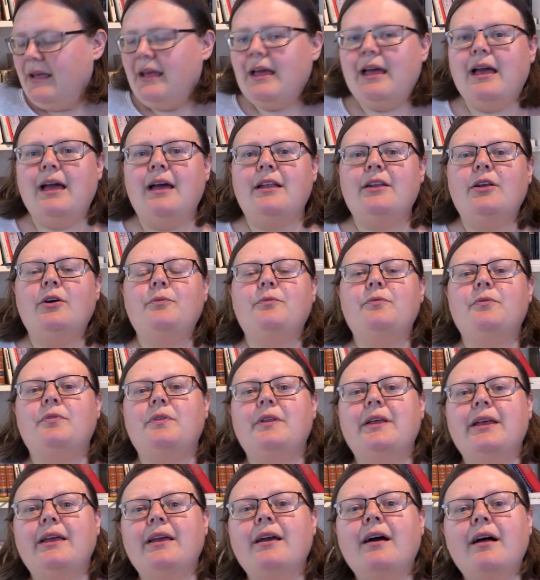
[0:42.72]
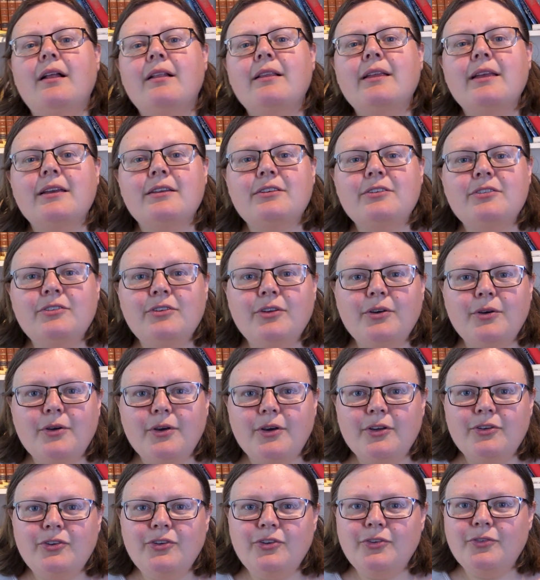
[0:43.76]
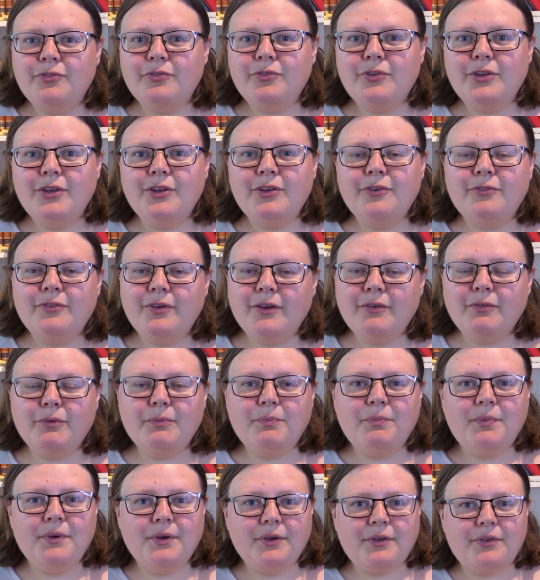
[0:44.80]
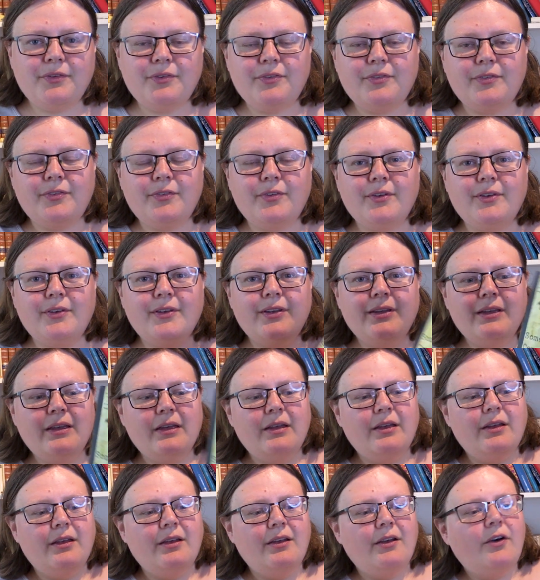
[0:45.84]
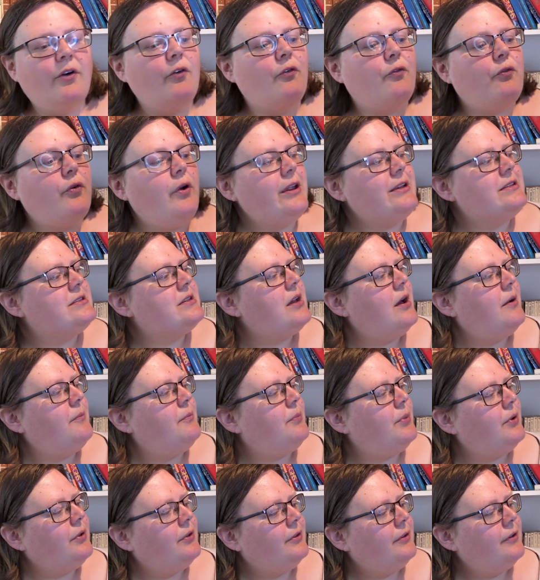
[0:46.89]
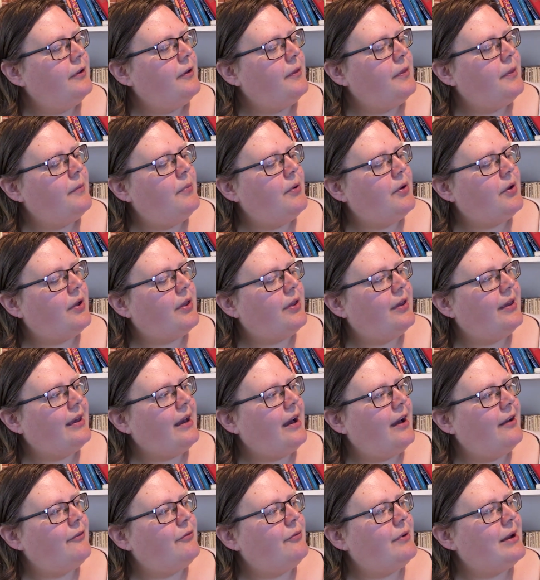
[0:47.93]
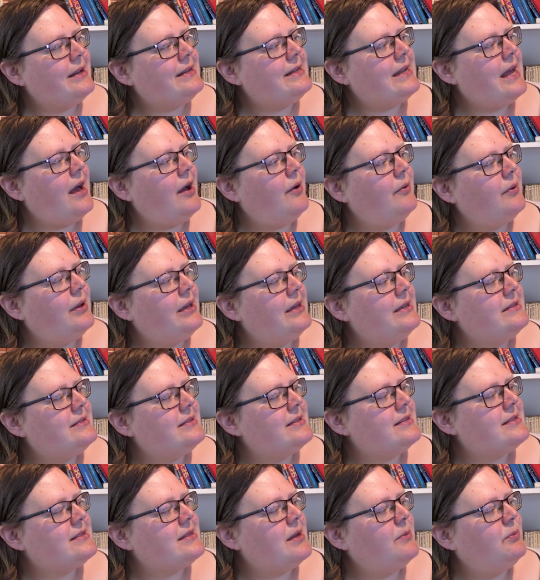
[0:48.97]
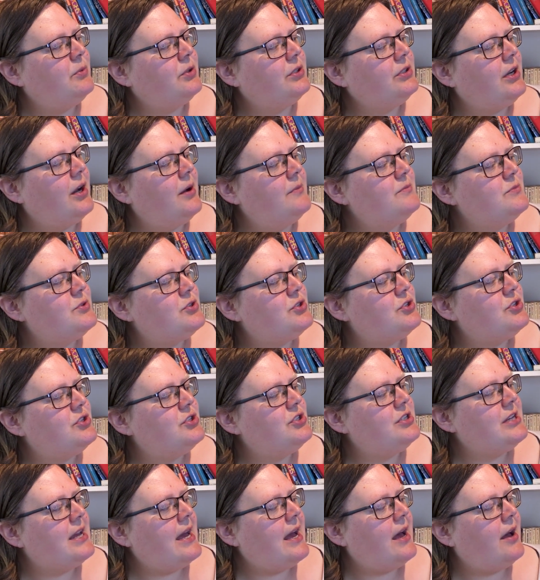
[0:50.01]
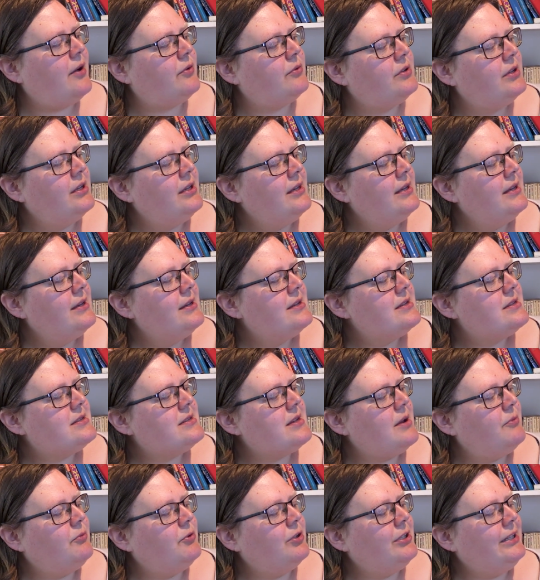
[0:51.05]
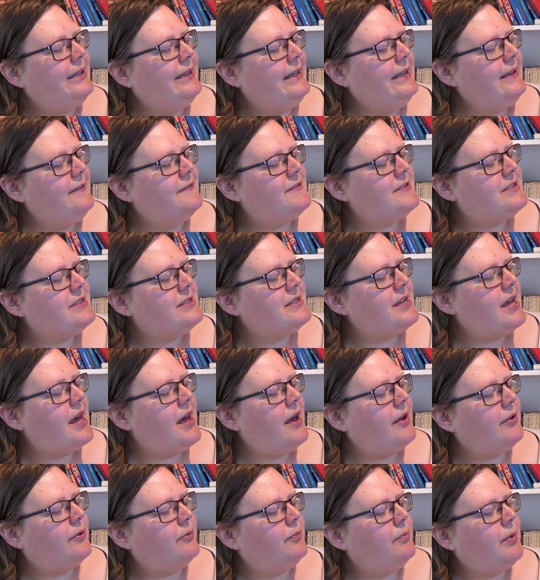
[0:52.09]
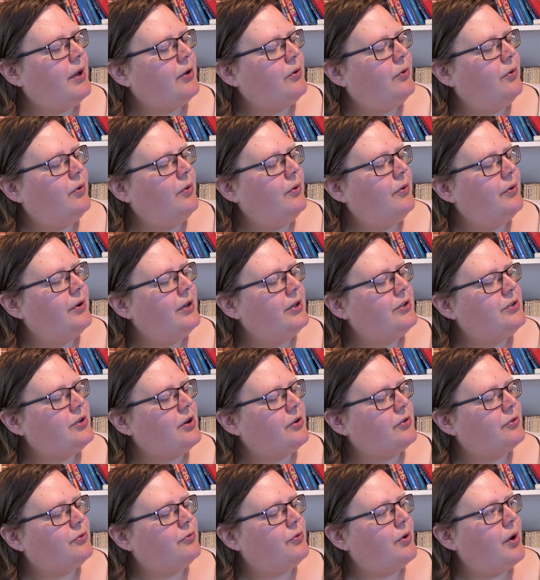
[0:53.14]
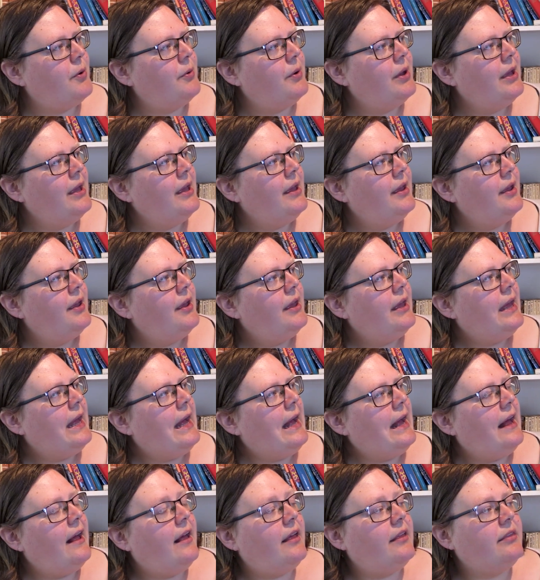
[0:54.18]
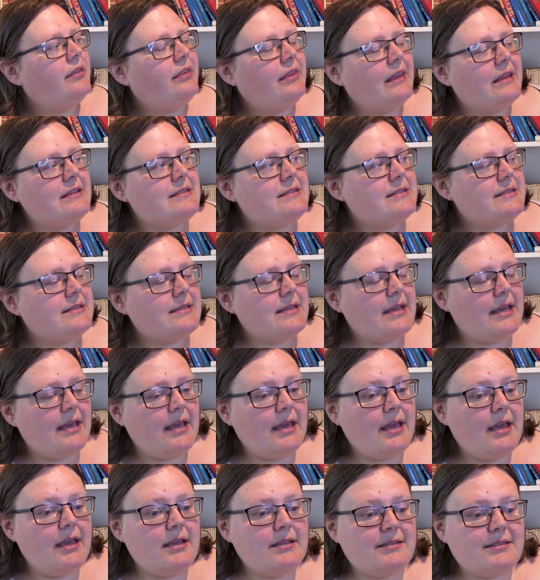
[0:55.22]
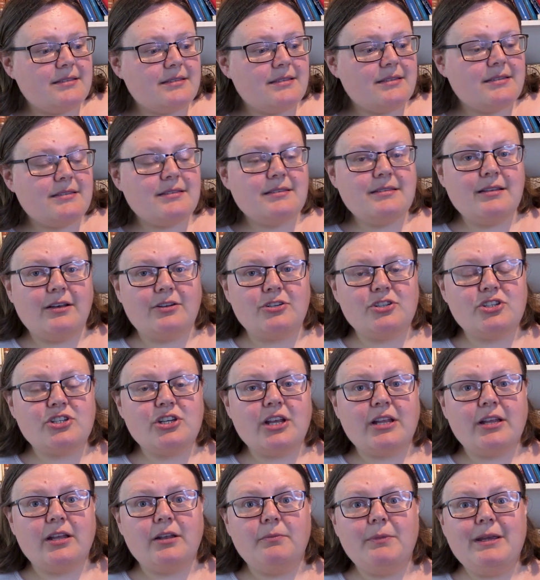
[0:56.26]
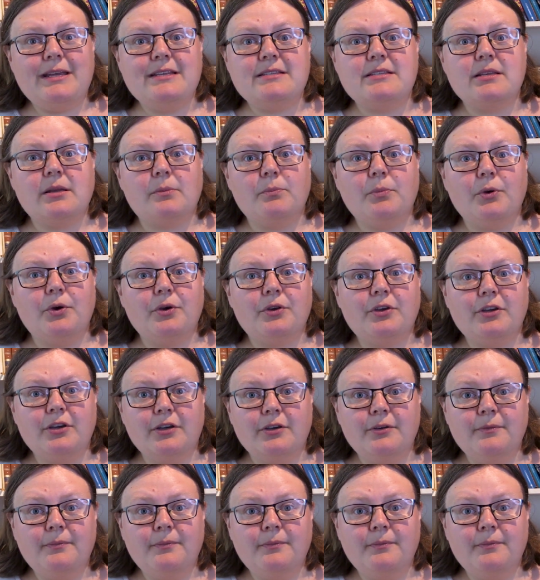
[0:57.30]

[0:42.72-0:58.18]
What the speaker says: And hopefully I'll get to know a new few favorite books. For example, the book I've read now is Someone Comes to Town, Someone Leaves Town by Cory Doctorow. And this is such an amazing book.